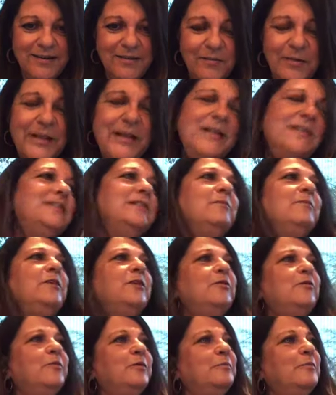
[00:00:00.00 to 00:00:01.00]
We need somebody
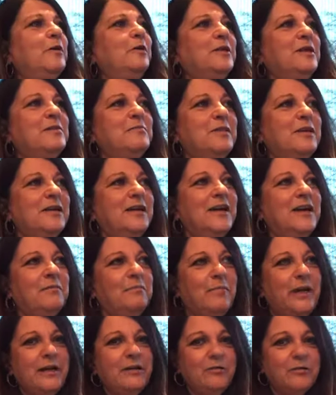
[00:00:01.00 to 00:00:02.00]
who we both can be
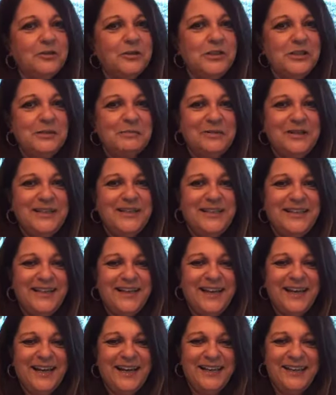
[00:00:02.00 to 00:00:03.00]
microchipped
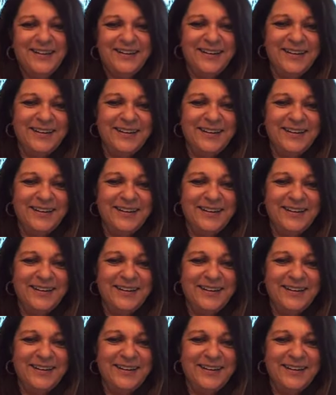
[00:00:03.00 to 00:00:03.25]
together.